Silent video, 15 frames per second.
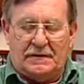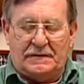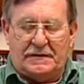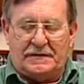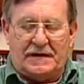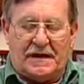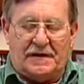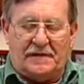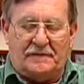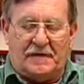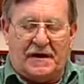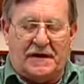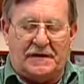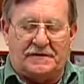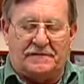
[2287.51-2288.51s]
to take
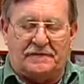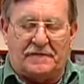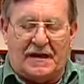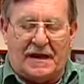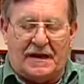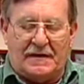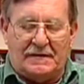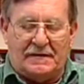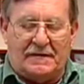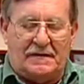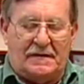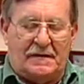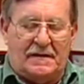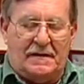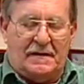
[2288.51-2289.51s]
advantage of that.
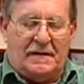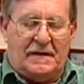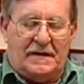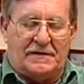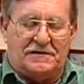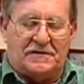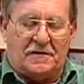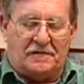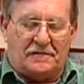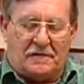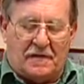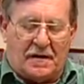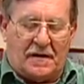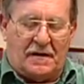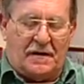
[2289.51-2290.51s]
And so
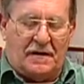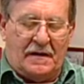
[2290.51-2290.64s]
far,